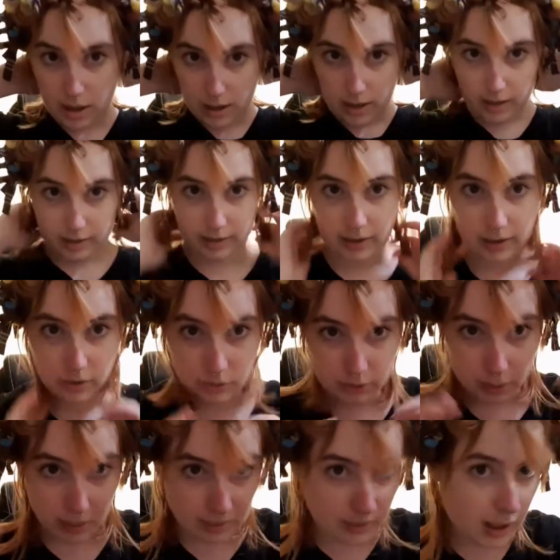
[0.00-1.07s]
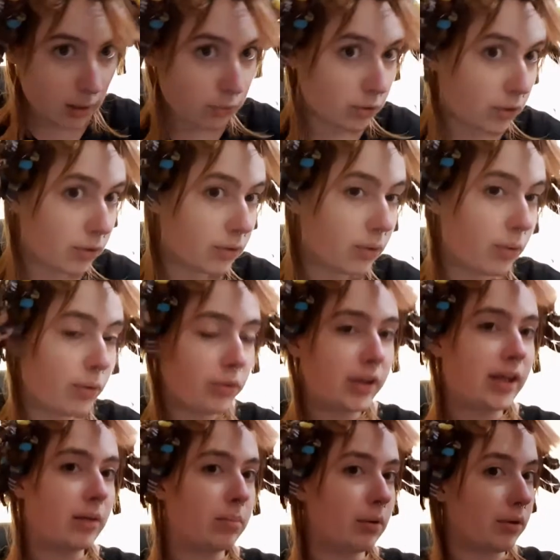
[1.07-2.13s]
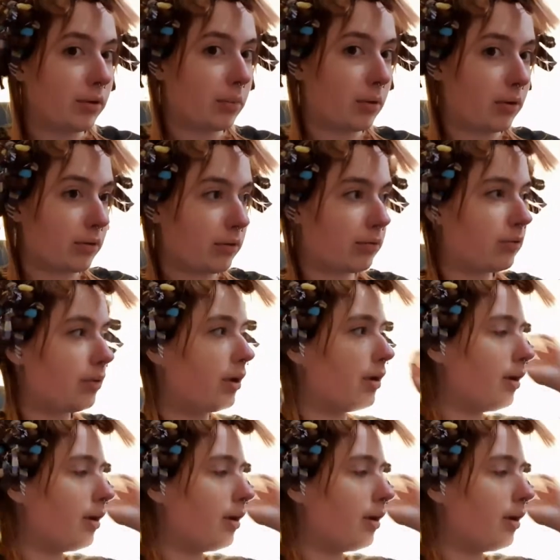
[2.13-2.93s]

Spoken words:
Okay, so I've now done all the blue ones.